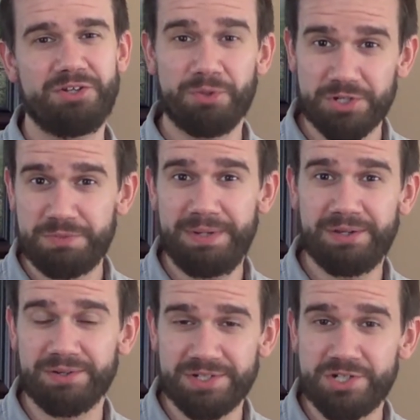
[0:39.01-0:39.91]
To our
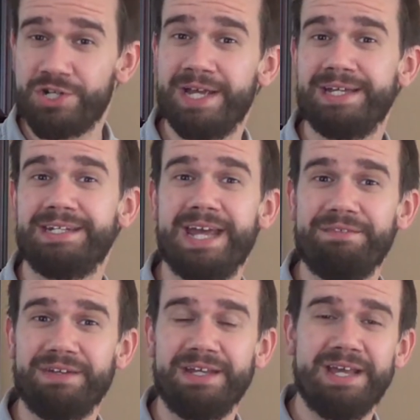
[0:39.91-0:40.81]
speakers, Jay and
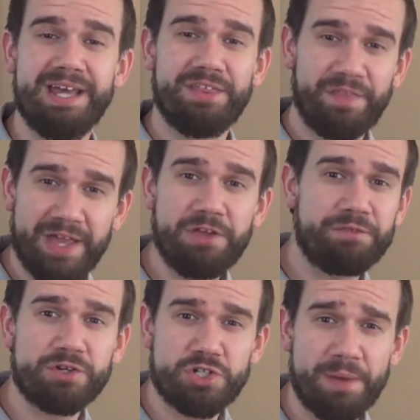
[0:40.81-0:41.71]
David, thank you
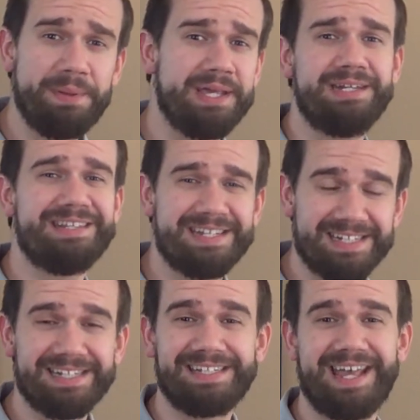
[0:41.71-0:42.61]
for jumping into this
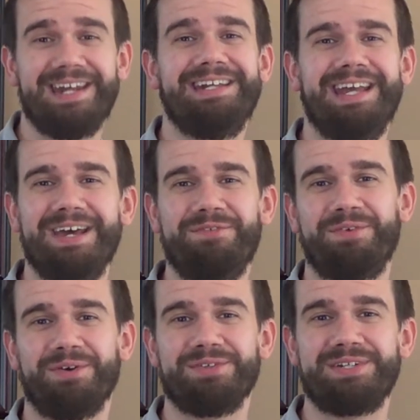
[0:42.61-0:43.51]
insanity head
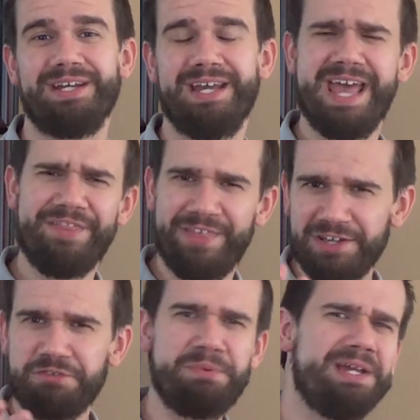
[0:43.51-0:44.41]
first. And
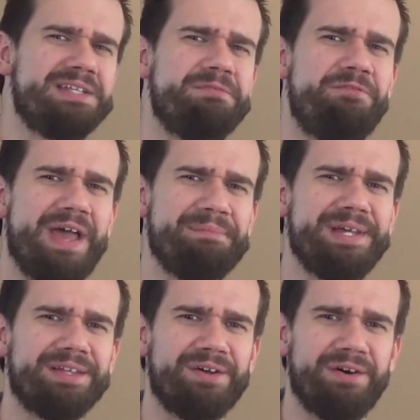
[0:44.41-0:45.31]
thanks for bringing some
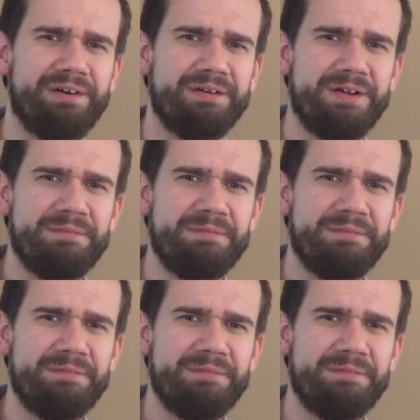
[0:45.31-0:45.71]
family along.